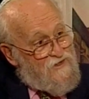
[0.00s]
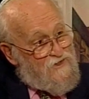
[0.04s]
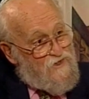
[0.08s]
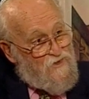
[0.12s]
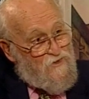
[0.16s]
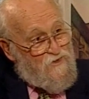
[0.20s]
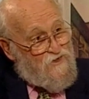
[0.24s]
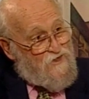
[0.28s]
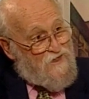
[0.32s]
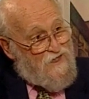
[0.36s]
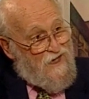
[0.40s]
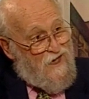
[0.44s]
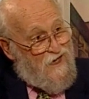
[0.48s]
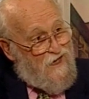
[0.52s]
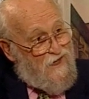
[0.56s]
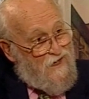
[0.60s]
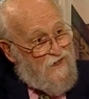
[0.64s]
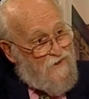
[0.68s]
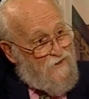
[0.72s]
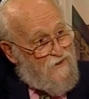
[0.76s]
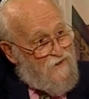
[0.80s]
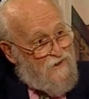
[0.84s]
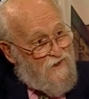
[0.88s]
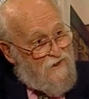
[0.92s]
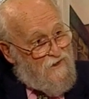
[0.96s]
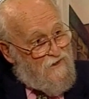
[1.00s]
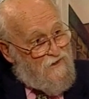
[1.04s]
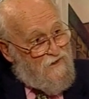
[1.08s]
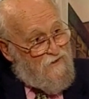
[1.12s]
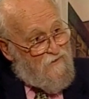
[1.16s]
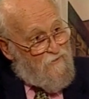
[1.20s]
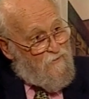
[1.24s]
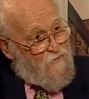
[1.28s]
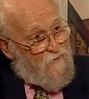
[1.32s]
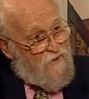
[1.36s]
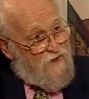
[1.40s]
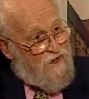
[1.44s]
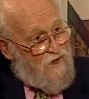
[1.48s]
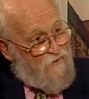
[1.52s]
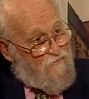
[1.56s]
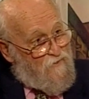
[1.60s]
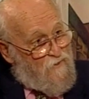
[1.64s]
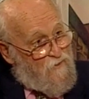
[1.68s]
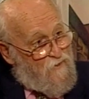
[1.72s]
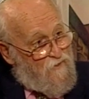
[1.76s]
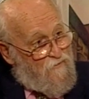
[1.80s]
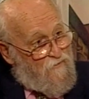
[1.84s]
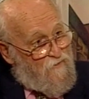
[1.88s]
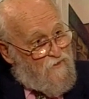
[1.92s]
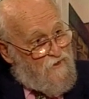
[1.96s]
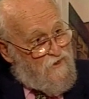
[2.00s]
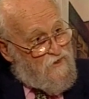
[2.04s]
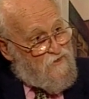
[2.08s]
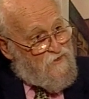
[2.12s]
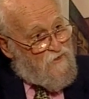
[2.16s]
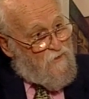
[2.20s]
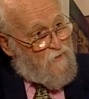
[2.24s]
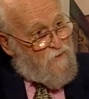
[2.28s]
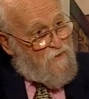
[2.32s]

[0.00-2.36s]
as you say, whenever we finish